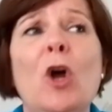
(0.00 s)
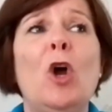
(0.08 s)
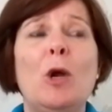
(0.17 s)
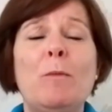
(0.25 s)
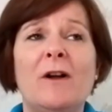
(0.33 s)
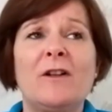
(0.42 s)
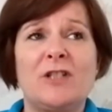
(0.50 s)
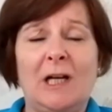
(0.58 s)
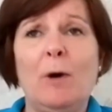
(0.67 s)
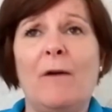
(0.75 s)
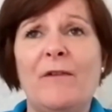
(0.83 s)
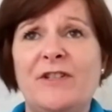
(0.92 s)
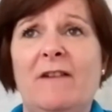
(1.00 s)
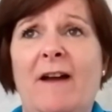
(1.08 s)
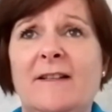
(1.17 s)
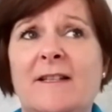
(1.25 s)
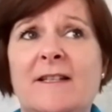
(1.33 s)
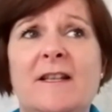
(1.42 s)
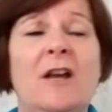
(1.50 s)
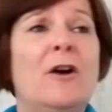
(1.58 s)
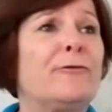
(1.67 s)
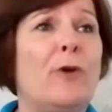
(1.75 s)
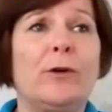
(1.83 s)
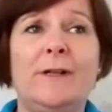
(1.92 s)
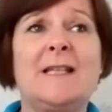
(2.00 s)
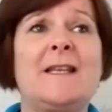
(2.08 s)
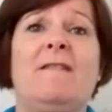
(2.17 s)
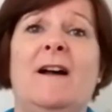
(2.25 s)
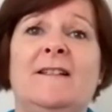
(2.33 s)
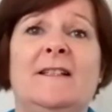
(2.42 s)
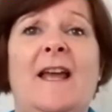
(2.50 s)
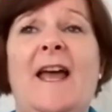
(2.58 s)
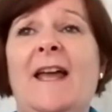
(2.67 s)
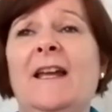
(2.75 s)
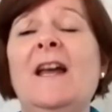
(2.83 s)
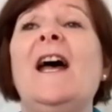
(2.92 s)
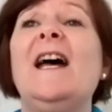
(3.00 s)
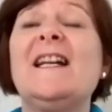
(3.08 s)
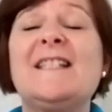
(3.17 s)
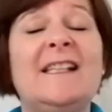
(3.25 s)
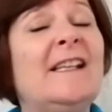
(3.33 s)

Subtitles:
who wants to come off cigarettes, 40 cigarettes a day. It's an